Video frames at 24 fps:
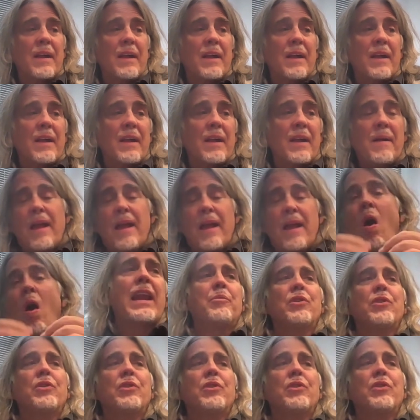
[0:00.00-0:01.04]
And I can produce a
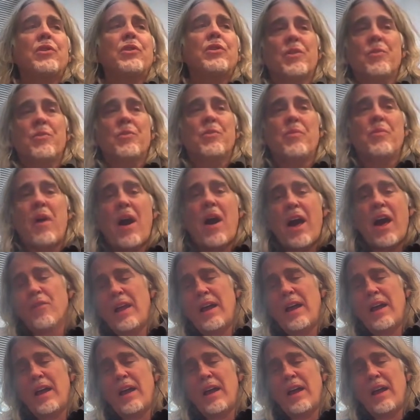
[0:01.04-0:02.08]
model for a
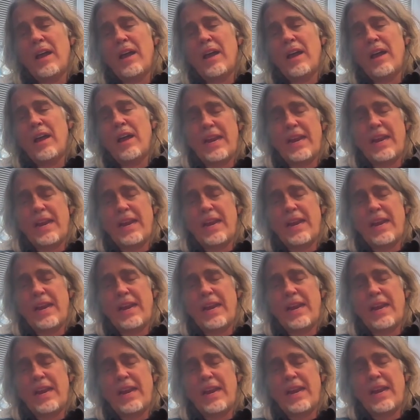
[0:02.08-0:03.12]
brain cell and a
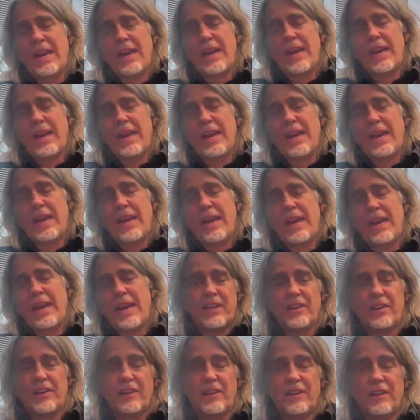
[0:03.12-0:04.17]
liver cell, which is
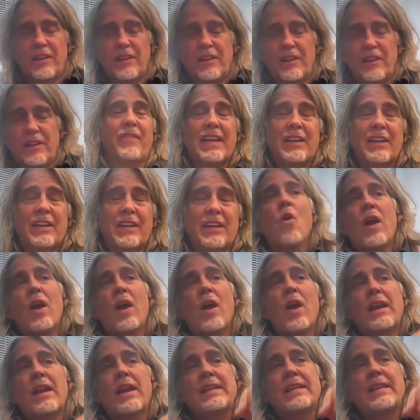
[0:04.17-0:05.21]
probably not that
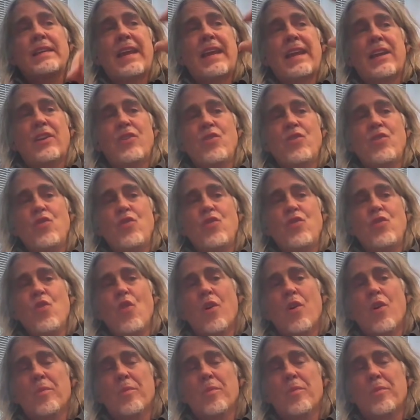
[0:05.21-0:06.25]
interesting. Or I
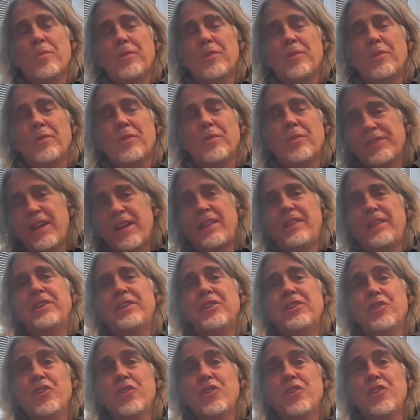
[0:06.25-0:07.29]
can take a normal
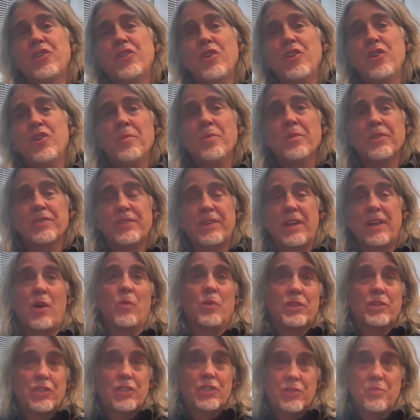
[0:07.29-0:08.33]
cell and a tumor cell, which
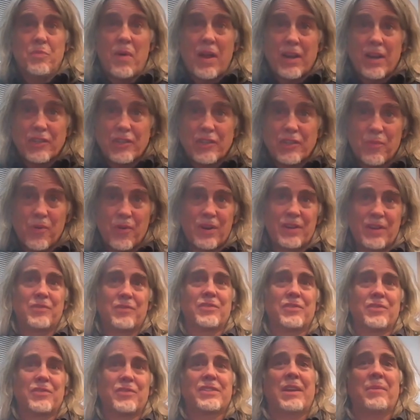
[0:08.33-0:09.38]
is much more
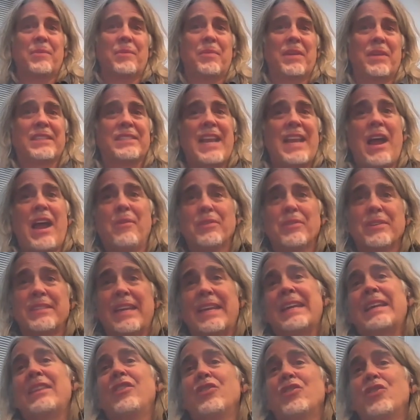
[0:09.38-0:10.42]
interesting, because now we're saying in
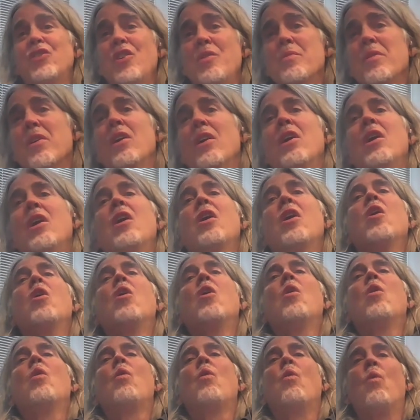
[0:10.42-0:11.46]
the tumor,
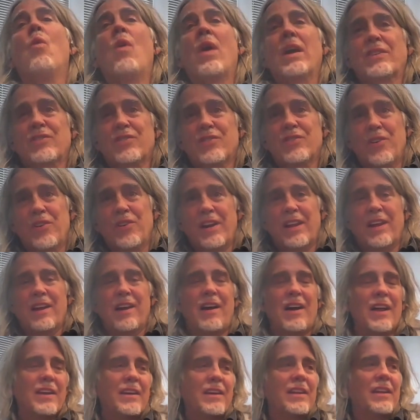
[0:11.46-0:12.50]
what's turning
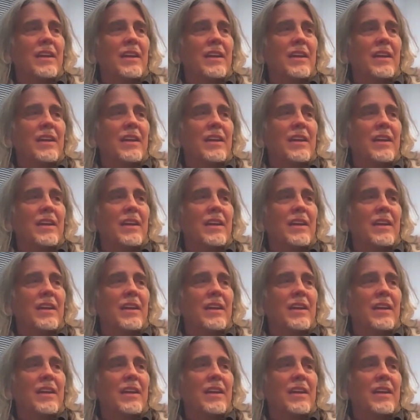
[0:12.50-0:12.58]
on?